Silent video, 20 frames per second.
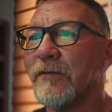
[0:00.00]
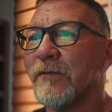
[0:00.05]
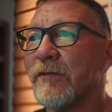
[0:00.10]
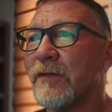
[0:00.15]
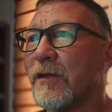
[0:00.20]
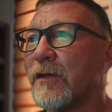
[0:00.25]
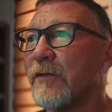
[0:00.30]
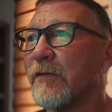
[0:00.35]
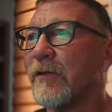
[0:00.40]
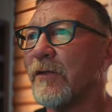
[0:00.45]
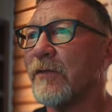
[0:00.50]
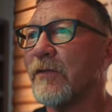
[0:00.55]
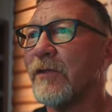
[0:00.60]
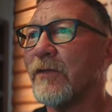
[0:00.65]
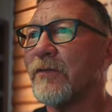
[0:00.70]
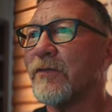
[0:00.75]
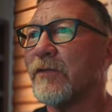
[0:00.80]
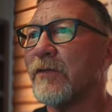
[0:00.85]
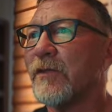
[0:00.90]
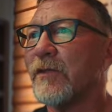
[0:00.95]
I don't know.
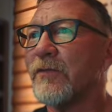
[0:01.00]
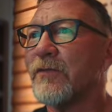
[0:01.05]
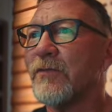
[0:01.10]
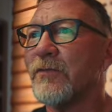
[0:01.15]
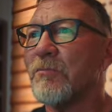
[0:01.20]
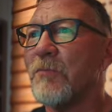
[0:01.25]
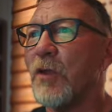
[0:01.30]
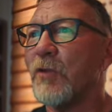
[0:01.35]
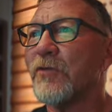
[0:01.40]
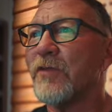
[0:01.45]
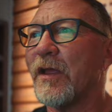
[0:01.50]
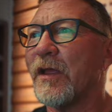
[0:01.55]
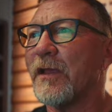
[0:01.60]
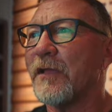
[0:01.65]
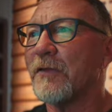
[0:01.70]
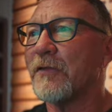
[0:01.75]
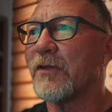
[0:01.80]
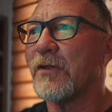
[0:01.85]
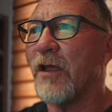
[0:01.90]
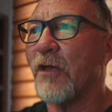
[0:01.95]
It's
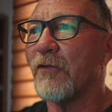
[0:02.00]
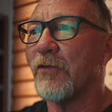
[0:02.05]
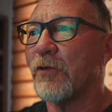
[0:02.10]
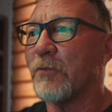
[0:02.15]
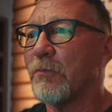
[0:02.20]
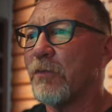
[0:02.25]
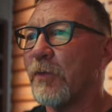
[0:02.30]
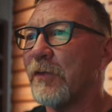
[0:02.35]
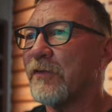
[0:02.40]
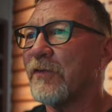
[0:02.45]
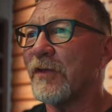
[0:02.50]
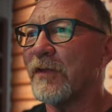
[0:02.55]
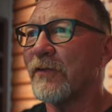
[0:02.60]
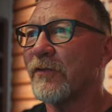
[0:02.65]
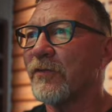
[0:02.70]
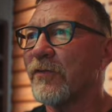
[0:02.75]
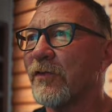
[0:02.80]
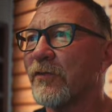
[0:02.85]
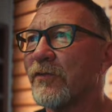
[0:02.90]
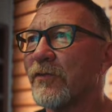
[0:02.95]
multi-color printing
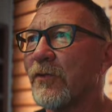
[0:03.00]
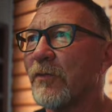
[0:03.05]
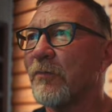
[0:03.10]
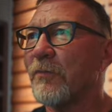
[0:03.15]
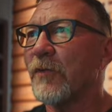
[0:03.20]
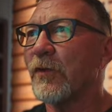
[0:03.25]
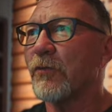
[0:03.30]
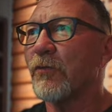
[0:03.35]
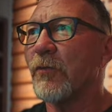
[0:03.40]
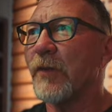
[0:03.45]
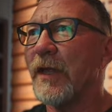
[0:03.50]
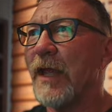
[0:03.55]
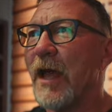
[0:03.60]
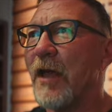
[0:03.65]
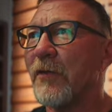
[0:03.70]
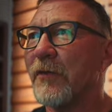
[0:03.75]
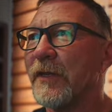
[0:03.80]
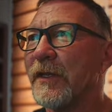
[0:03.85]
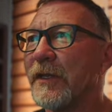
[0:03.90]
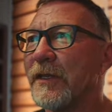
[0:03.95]
system, the
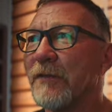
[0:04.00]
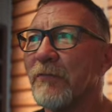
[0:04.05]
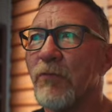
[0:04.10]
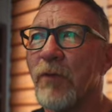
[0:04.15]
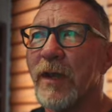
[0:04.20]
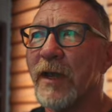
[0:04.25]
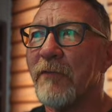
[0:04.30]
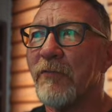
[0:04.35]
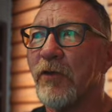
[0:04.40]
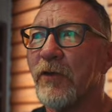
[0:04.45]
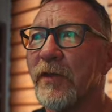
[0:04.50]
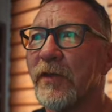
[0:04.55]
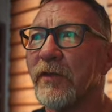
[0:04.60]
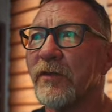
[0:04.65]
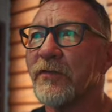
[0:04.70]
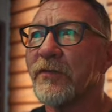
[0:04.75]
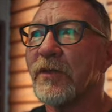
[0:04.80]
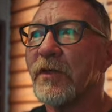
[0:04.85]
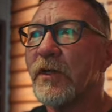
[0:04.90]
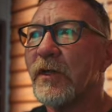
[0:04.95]
Creality, whatever it
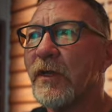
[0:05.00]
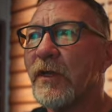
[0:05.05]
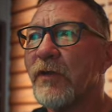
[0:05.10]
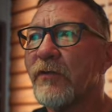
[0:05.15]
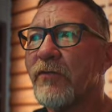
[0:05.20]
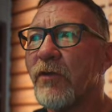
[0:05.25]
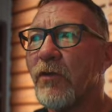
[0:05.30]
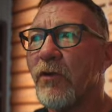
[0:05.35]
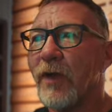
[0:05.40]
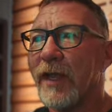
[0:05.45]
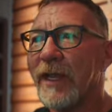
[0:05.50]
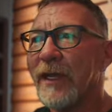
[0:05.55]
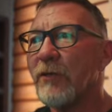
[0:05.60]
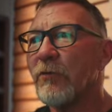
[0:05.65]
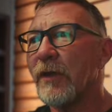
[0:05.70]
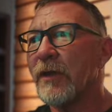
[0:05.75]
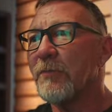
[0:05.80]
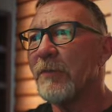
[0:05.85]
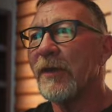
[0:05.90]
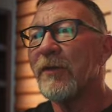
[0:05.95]
is. So
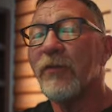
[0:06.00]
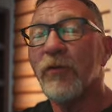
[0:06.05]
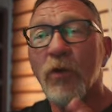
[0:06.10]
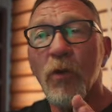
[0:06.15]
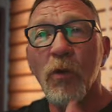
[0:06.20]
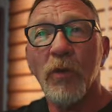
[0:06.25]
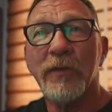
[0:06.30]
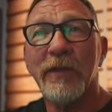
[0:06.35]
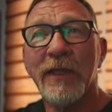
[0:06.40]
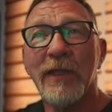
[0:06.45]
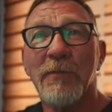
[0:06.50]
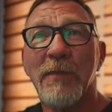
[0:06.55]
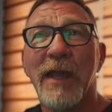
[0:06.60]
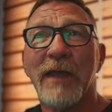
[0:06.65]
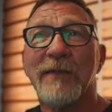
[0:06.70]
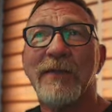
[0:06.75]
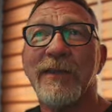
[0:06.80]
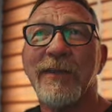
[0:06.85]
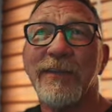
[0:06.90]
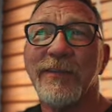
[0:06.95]
anyway, but the cool thing
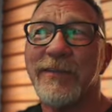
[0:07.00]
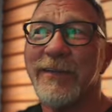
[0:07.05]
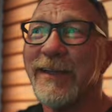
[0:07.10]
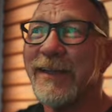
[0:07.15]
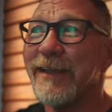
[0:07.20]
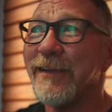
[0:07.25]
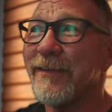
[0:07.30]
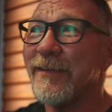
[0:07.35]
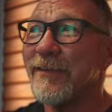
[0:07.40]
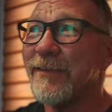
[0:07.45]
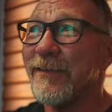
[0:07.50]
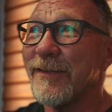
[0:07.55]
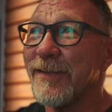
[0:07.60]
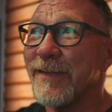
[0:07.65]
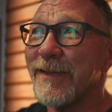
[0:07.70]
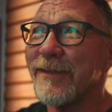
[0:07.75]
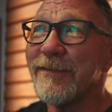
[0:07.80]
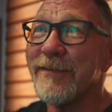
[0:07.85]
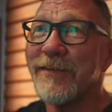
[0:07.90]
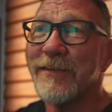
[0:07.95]
about this
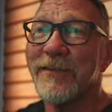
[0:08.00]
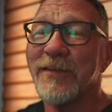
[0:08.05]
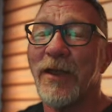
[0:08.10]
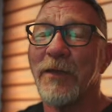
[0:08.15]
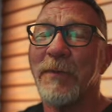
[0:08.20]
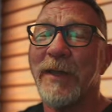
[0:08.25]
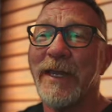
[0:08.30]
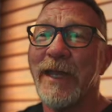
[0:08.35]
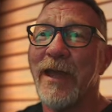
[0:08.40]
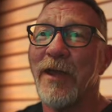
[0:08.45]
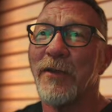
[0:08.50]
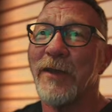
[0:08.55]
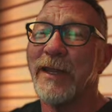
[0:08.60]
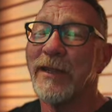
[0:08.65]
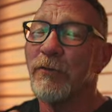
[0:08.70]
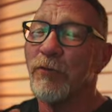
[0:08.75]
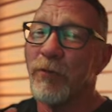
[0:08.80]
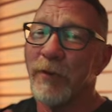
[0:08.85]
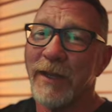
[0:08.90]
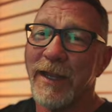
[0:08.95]
is coming out,
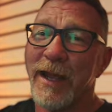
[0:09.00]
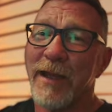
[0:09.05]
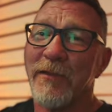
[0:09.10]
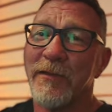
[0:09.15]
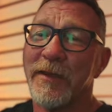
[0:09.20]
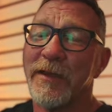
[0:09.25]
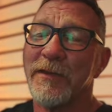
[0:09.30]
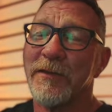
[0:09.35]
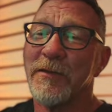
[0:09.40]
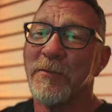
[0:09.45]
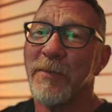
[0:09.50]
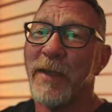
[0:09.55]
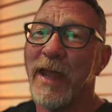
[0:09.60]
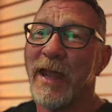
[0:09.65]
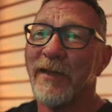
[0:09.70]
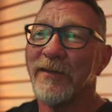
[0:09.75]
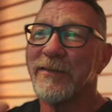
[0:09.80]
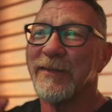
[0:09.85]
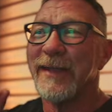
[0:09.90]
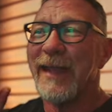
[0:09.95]
and Creality in the
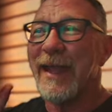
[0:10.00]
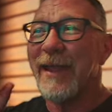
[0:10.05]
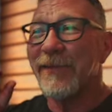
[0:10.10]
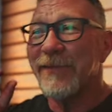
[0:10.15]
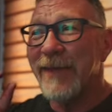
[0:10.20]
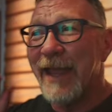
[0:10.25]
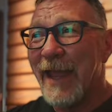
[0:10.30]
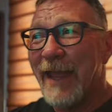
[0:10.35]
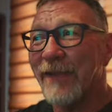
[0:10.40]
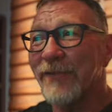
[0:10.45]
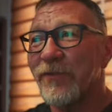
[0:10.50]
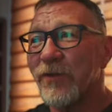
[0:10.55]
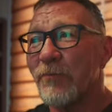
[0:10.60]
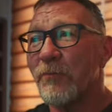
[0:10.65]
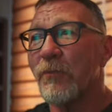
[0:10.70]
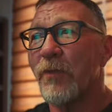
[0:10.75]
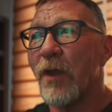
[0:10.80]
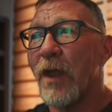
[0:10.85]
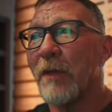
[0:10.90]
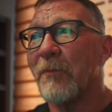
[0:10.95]
past has had
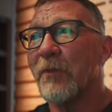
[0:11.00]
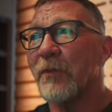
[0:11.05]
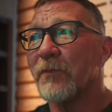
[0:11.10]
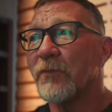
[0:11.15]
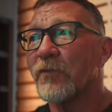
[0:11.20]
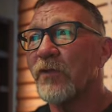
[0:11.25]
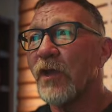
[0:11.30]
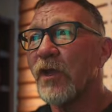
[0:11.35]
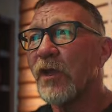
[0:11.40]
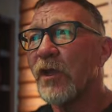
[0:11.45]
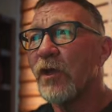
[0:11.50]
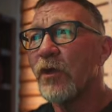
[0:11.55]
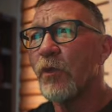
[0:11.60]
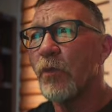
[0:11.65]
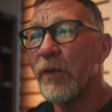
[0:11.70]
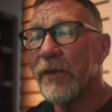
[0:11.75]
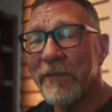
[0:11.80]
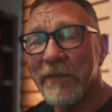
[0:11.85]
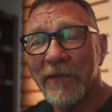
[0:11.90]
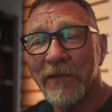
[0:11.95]
some problems
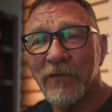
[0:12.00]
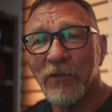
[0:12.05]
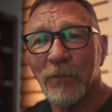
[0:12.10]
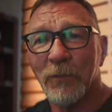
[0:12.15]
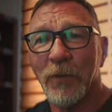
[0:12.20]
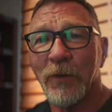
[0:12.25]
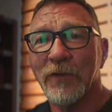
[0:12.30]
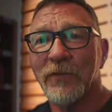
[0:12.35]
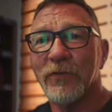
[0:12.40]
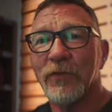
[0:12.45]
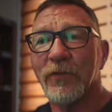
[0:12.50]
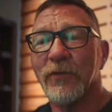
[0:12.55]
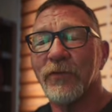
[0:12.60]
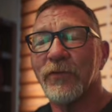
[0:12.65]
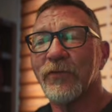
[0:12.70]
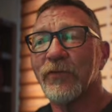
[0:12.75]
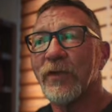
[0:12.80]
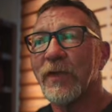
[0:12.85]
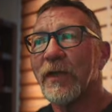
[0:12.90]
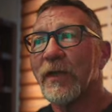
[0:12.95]
with its printers,